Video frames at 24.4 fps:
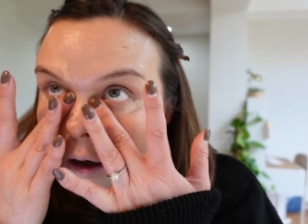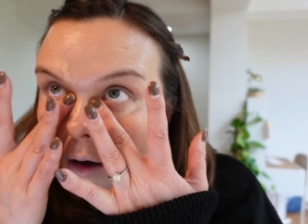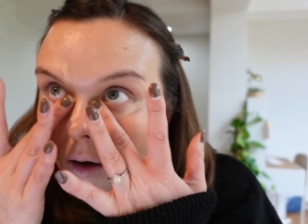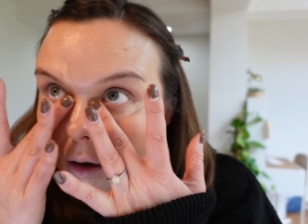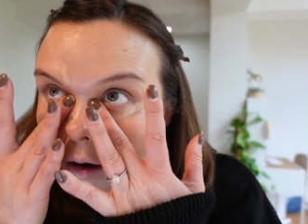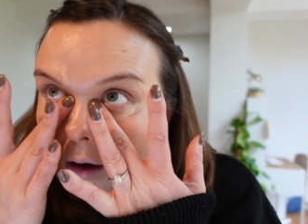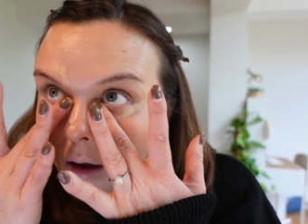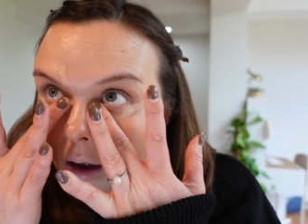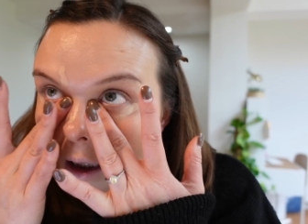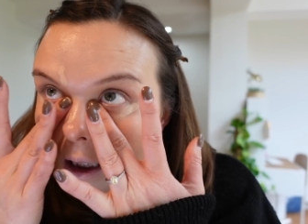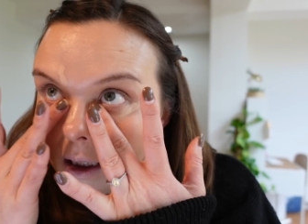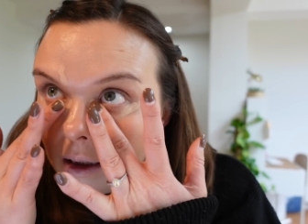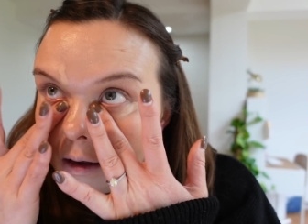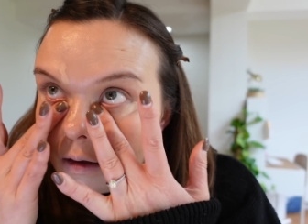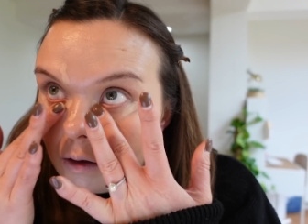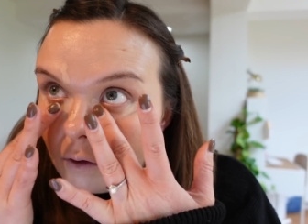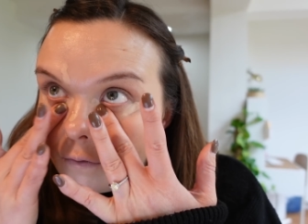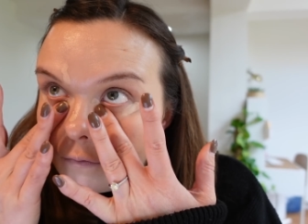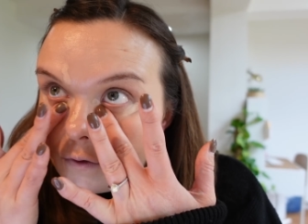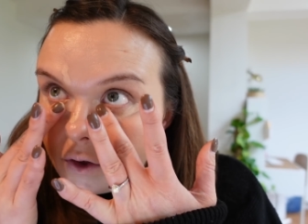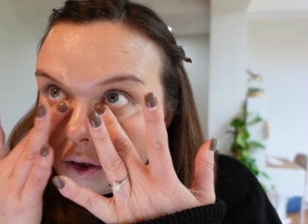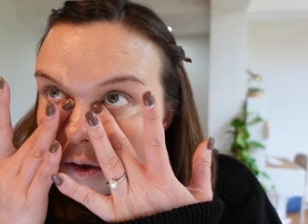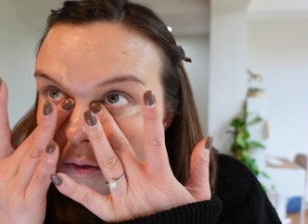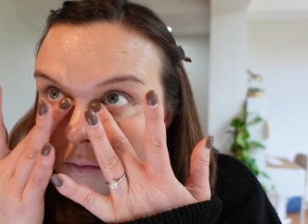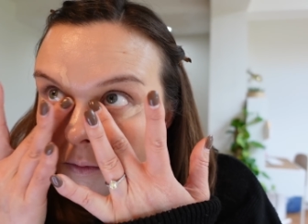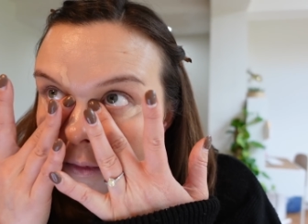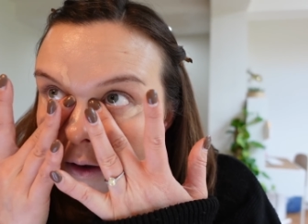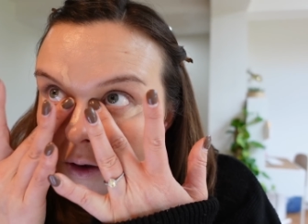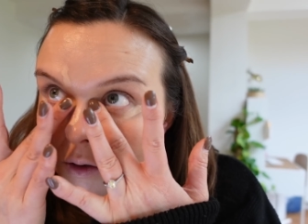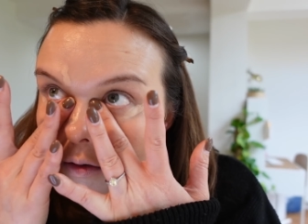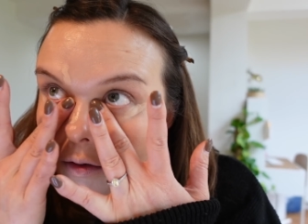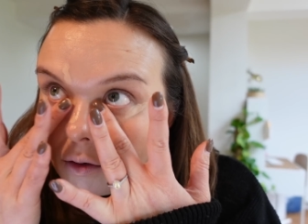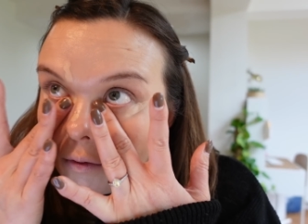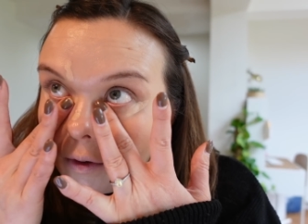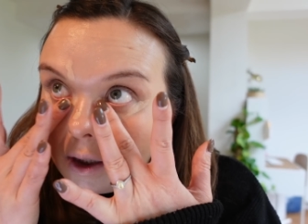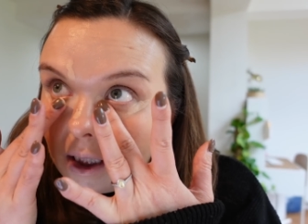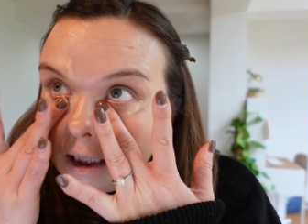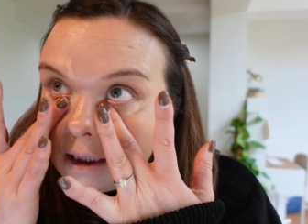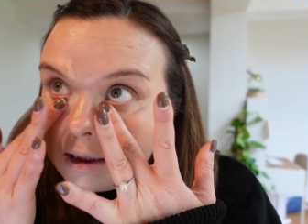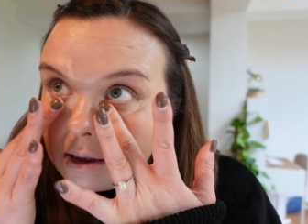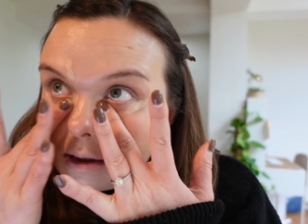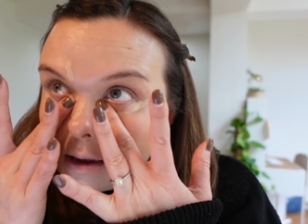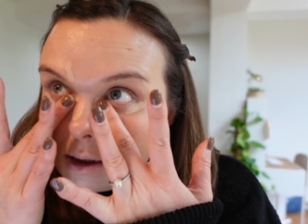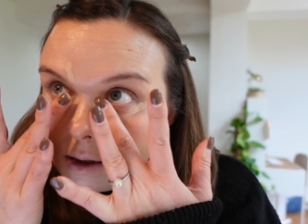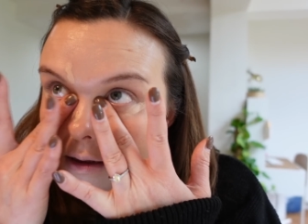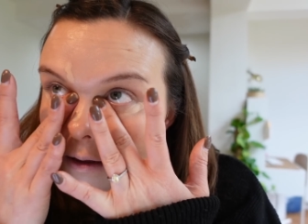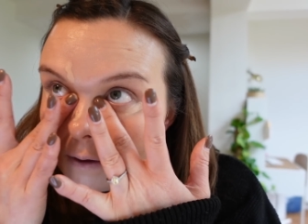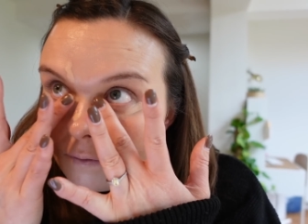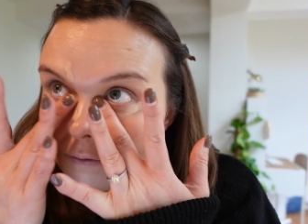I love doing my under eyes,
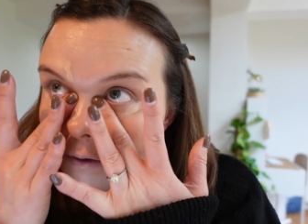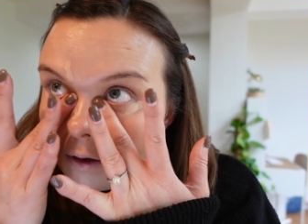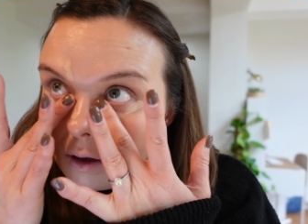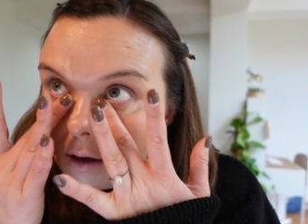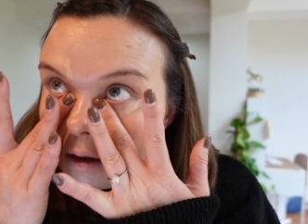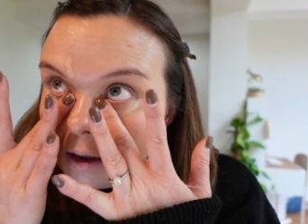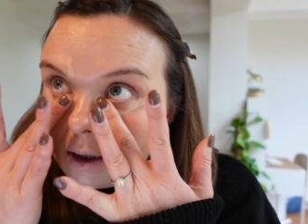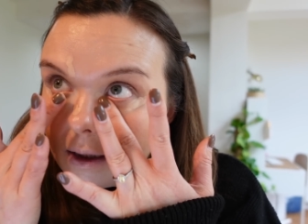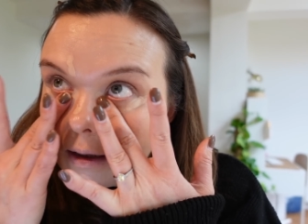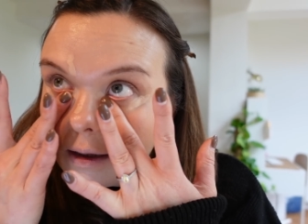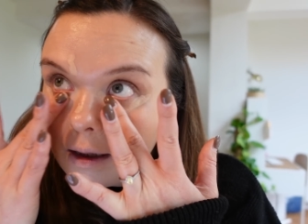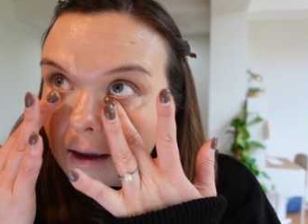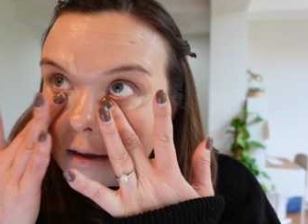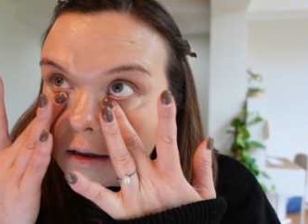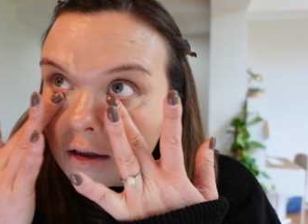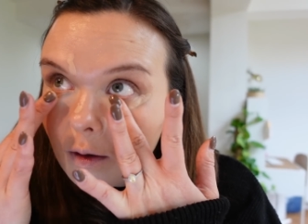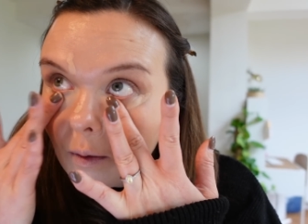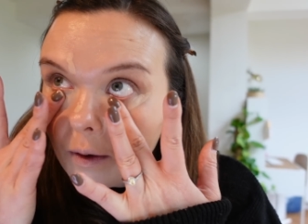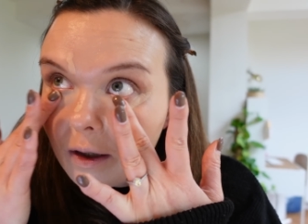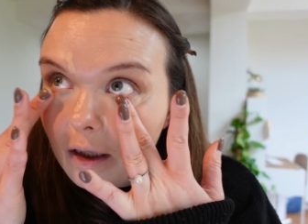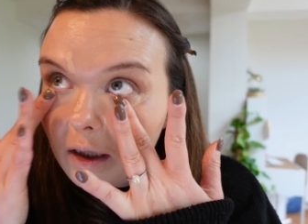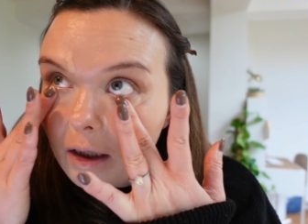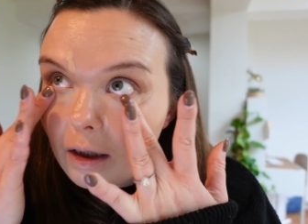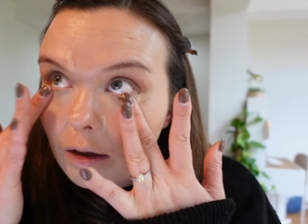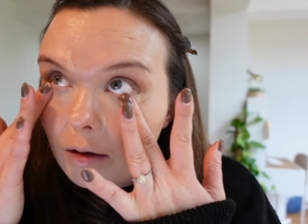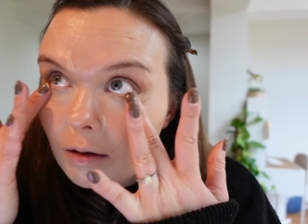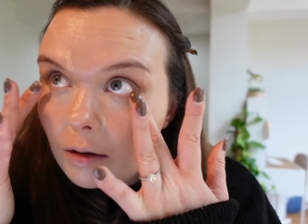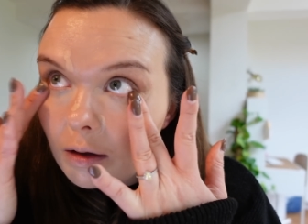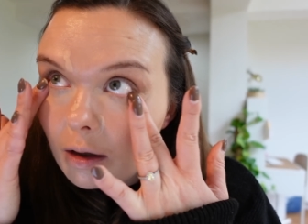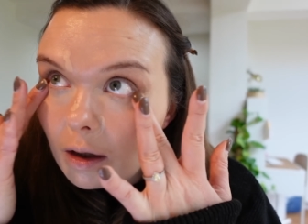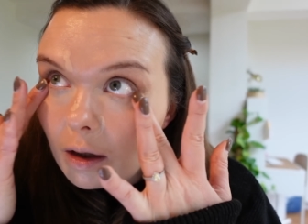because I feel like that's where you can